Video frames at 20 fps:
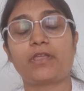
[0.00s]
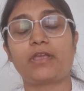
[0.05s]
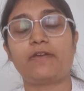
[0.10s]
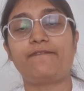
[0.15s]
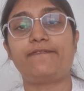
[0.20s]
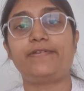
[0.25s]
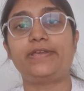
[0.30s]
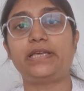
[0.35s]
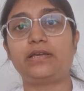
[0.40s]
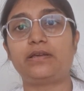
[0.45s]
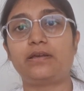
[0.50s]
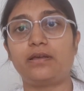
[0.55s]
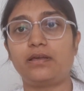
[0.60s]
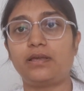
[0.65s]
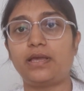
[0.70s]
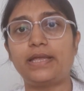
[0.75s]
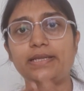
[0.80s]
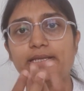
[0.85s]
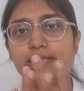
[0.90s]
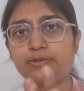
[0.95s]
if
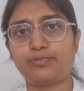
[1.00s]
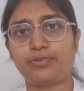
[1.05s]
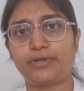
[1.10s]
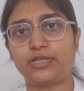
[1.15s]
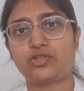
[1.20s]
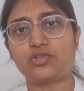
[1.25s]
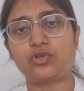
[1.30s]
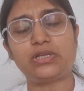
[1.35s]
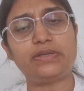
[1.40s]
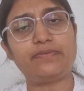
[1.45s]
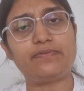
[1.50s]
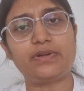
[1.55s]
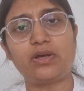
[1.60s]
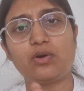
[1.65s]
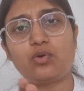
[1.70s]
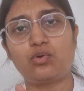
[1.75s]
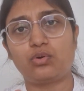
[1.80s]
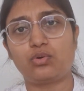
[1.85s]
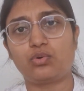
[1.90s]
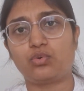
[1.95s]
any spiritual, even
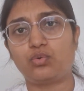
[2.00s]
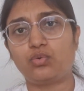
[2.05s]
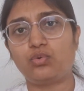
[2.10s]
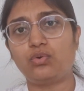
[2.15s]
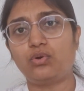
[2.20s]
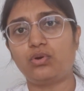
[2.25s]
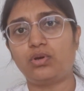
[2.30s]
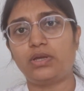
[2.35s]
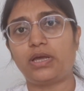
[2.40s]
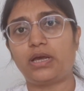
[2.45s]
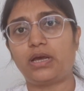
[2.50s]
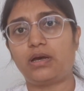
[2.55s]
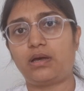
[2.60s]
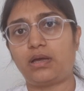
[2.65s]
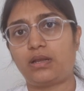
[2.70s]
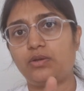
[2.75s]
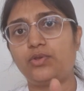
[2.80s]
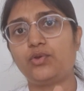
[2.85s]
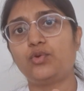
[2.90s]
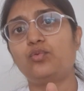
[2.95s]
a guru,
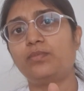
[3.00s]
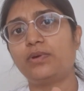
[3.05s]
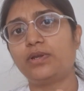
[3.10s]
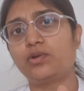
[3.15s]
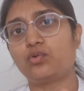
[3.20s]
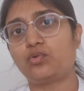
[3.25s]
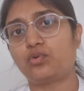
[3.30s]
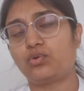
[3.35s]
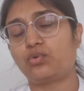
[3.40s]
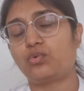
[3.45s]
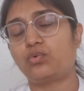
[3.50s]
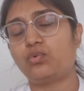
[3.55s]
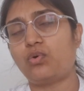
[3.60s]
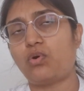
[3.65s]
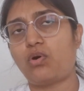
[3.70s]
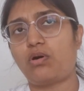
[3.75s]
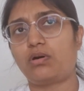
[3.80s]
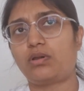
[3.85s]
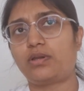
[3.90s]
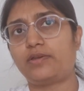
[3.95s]
a human guru,
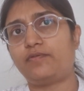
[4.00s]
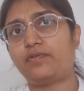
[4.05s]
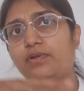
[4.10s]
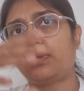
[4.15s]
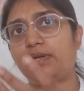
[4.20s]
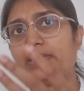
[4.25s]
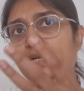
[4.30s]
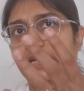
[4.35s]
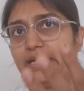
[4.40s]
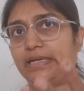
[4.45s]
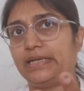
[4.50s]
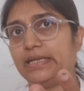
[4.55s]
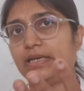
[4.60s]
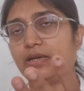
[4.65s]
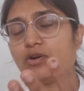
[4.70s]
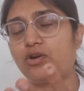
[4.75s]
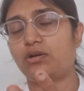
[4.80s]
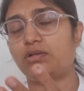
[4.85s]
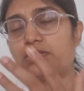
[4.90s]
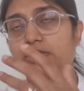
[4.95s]
or even a deity,
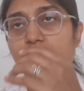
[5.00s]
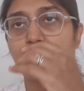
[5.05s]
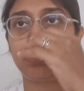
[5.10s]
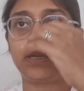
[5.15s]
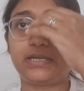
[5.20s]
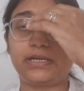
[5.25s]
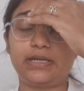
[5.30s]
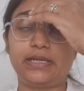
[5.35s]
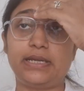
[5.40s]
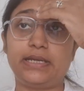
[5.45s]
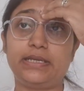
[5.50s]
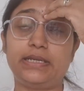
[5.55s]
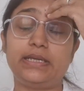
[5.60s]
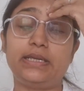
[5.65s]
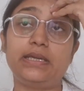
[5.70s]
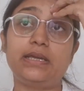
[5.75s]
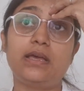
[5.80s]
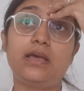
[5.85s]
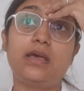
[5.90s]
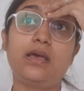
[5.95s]
a consecrated
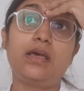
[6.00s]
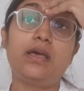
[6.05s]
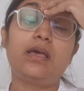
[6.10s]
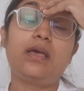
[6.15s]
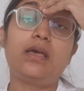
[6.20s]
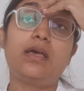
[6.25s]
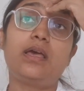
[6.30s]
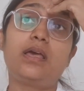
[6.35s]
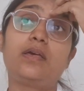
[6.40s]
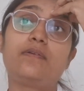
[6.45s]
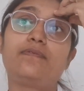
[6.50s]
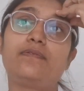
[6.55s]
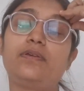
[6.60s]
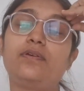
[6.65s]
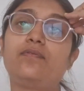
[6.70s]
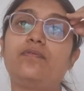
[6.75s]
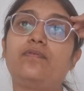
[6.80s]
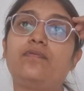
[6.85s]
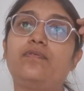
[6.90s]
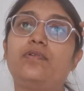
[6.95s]
deity, if
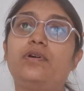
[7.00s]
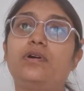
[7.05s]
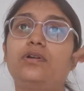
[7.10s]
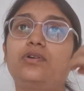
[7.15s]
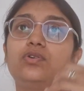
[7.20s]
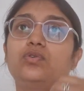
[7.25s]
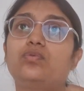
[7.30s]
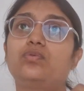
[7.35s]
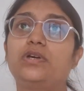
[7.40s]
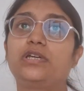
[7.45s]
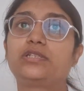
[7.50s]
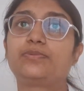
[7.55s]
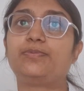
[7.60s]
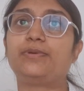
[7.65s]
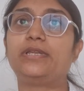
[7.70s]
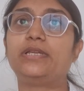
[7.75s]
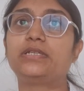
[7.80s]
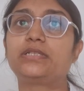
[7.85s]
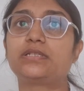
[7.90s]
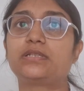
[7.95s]
we were to
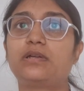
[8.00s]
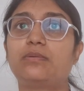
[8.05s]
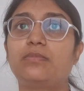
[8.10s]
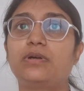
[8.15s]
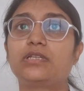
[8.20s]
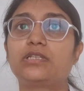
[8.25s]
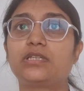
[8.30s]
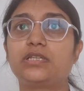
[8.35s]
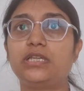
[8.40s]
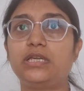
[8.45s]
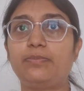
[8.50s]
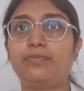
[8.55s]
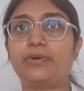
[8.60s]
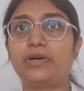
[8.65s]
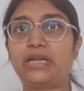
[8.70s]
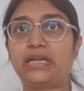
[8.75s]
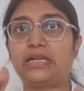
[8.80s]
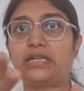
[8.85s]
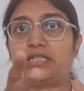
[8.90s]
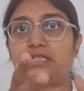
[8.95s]
experience in a much deeper
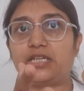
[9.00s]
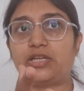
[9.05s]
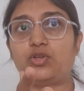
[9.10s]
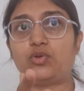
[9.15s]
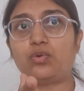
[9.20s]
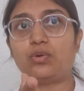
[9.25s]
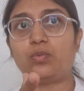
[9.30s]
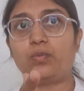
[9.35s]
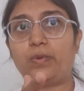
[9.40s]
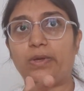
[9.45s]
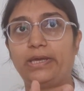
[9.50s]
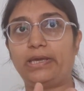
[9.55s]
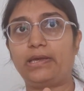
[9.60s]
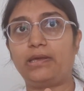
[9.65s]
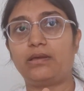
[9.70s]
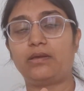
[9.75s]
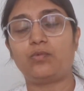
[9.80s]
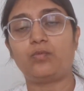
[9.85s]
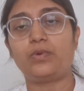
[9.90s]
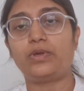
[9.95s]
and a genuine
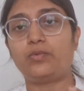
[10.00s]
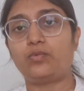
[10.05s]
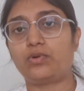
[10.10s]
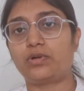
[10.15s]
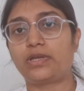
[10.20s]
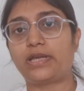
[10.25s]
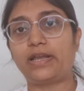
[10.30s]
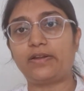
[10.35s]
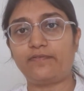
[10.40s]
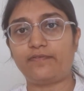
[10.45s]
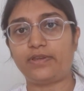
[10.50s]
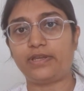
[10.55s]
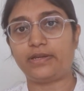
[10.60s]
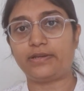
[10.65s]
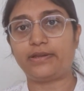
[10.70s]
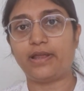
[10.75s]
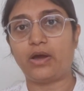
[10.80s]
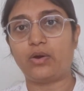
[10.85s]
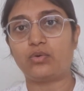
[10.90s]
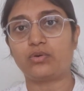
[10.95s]
way, we would get
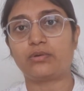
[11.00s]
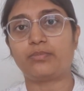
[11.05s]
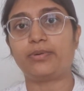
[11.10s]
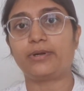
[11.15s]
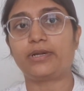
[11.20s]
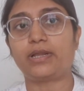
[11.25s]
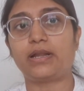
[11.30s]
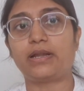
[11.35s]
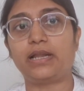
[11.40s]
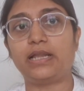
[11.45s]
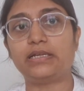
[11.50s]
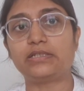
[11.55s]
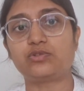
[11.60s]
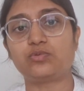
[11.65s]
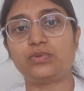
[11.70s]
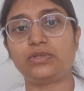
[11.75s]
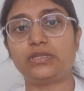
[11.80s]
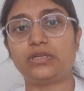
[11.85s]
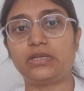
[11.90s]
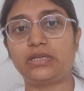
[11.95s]
freaked out. But
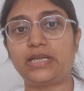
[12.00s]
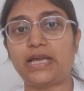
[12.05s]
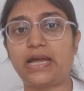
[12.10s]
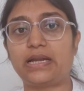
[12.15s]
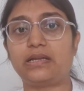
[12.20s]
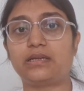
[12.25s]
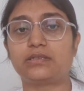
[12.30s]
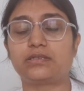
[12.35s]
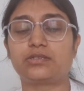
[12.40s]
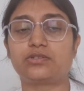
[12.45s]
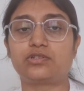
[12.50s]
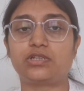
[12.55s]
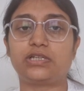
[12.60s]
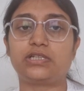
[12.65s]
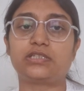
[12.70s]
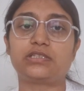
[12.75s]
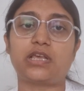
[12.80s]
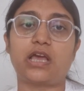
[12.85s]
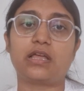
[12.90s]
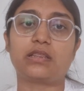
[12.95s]
unless we really had a
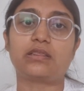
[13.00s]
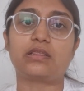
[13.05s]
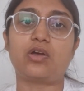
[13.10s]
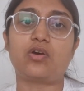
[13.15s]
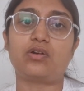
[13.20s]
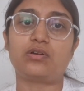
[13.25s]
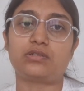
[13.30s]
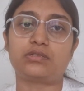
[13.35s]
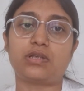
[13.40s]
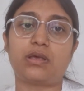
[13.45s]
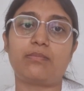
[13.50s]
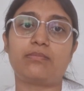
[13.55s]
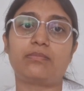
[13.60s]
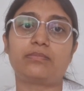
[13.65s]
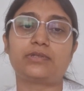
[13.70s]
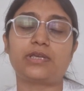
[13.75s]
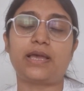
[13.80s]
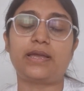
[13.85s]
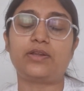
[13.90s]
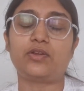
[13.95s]
strict sadhana or
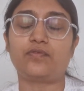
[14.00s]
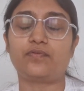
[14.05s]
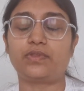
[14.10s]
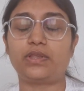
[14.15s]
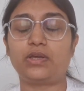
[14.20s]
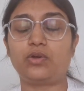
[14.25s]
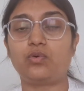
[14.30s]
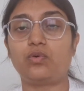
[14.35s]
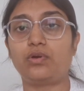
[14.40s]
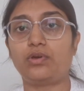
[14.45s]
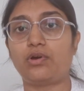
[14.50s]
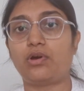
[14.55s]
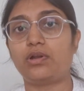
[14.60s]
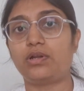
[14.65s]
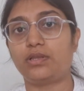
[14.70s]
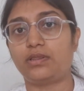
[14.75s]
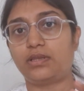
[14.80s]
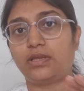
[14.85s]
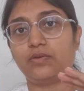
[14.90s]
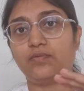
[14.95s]
some kind of thing going
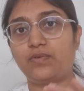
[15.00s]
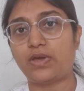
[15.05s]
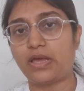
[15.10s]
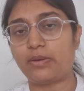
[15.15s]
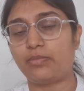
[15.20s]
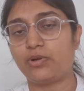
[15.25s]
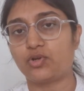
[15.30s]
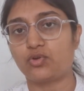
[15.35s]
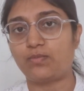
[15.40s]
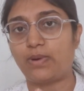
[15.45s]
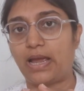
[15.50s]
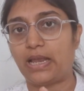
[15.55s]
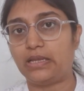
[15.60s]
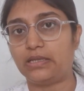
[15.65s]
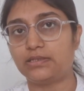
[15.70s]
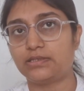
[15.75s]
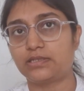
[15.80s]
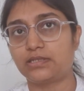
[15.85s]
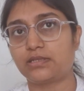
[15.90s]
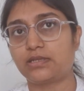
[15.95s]
on, and then we are able to
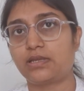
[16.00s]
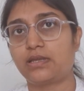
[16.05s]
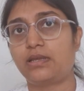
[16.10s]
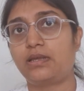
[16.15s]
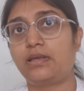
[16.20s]
balance.